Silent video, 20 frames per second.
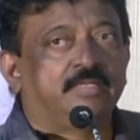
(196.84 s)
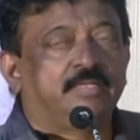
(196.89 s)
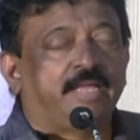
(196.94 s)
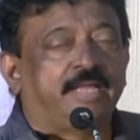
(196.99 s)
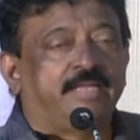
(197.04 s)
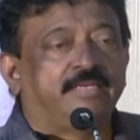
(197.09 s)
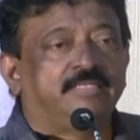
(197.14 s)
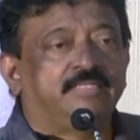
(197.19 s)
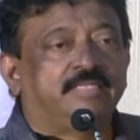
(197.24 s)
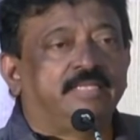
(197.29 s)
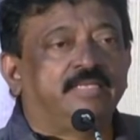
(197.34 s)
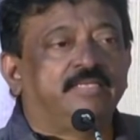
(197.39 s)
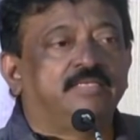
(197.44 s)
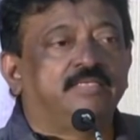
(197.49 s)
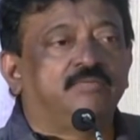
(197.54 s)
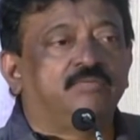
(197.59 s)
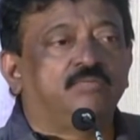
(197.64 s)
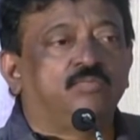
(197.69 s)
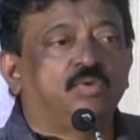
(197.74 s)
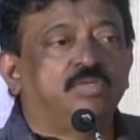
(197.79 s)
And
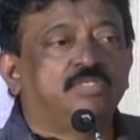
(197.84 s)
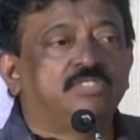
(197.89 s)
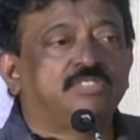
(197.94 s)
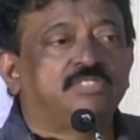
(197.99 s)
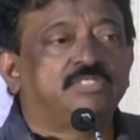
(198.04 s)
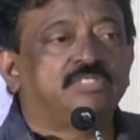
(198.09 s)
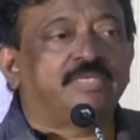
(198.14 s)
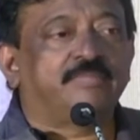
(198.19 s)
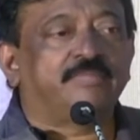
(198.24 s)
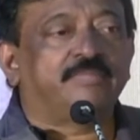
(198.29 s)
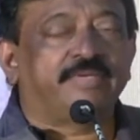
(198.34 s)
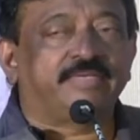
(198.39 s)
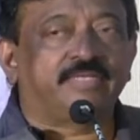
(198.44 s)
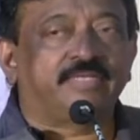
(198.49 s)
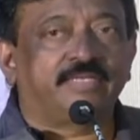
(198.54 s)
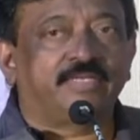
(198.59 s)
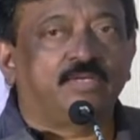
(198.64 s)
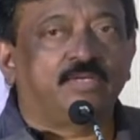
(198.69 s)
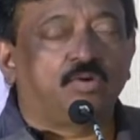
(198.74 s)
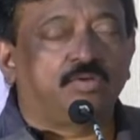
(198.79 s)
then once I met
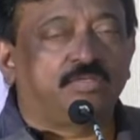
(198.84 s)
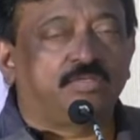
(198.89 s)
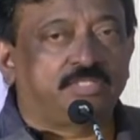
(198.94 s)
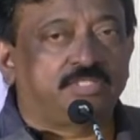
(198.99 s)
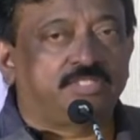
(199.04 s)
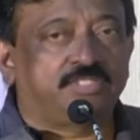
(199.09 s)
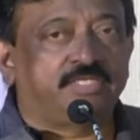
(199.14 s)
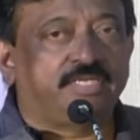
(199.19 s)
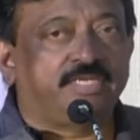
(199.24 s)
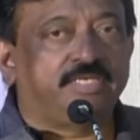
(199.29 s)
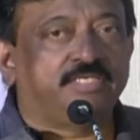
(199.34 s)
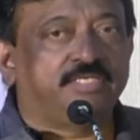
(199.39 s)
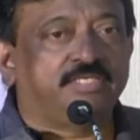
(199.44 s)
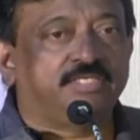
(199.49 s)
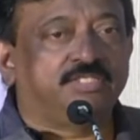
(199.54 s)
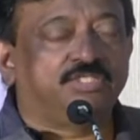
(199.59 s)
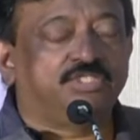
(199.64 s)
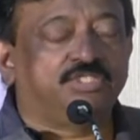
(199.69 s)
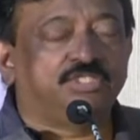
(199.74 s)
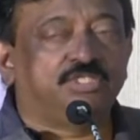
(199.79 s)
her, I got her trained
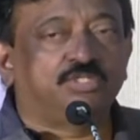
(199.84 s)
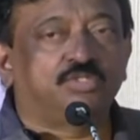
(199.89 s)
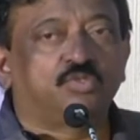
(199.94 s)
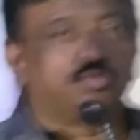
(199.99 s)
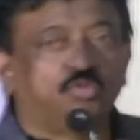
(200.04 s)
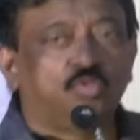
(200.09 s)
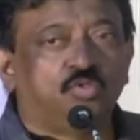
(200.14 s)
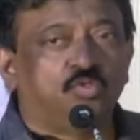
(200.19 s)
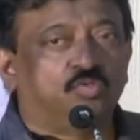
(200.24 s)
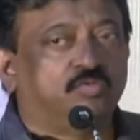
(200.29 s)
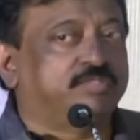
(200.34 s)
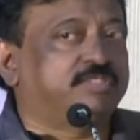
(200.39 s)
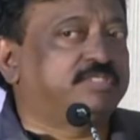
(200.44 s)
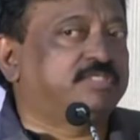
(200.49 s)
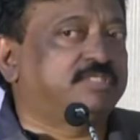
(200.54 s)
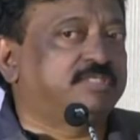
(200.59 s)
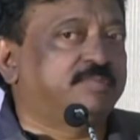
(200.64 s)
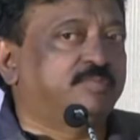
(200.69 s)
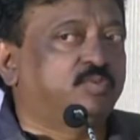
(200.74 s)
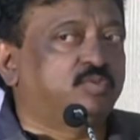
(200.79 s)
in Jeet Kune Do, which
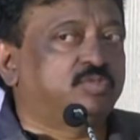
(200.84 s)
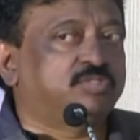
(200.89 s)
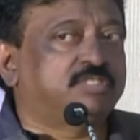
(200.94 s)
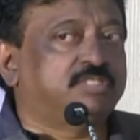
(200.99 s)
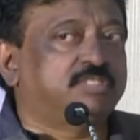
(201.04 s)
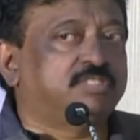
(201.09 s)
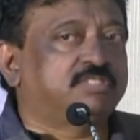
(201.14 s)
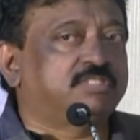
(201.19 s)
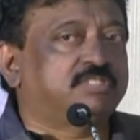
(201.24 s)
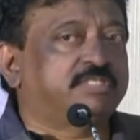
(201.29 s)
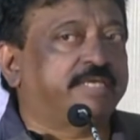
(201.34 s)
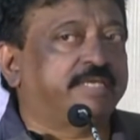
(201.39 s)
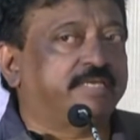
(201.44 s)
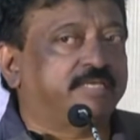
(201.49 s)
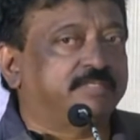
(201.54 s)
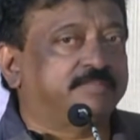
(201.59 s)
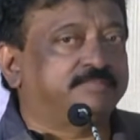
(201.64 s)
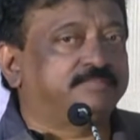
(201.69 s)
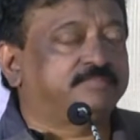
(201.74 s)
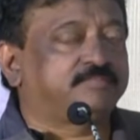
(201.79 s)
is the Bruce Lee style.